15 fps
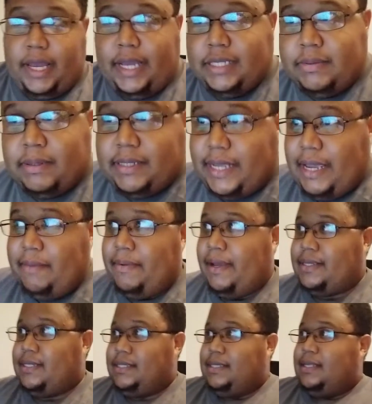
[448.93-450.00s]
Xbox Game
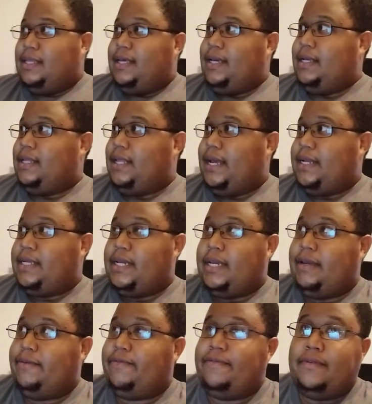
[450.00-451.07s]
Pass is a thing that
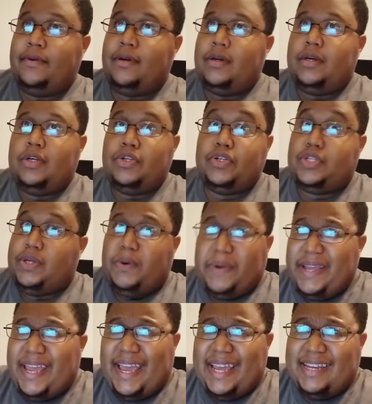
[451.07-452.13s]
if
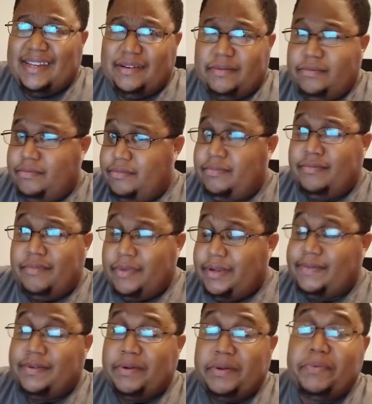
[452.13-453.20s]
Sony had
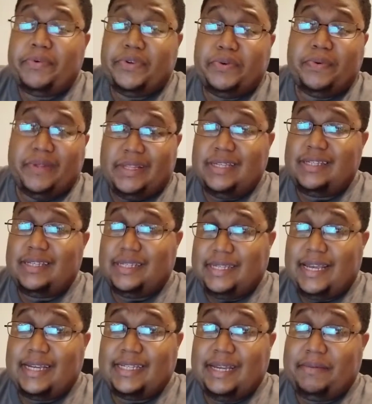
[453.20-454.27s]
if Sony were doing this
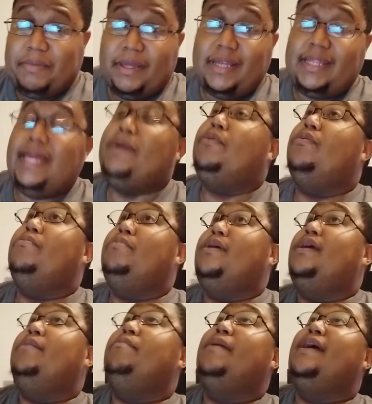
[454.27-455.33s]
exact same thing, they would
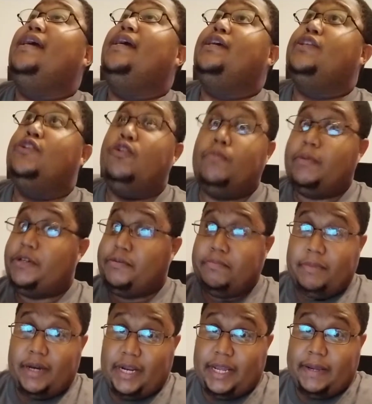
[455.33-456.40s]
be making so much
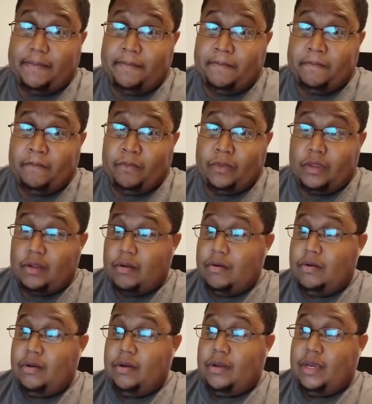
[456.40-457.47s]
money.
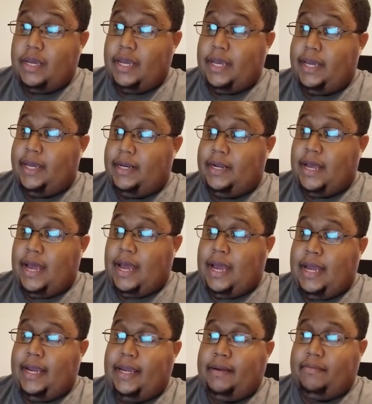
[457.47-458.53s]
And
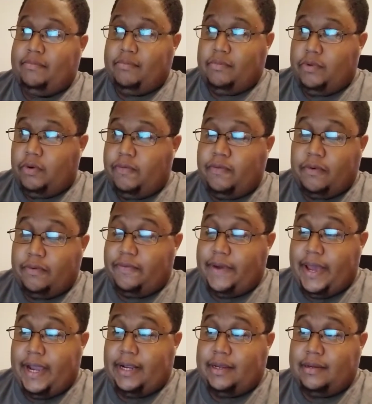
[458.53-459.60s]
I know for a
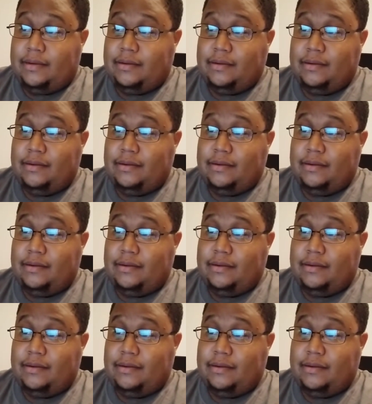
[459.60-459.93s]
fact,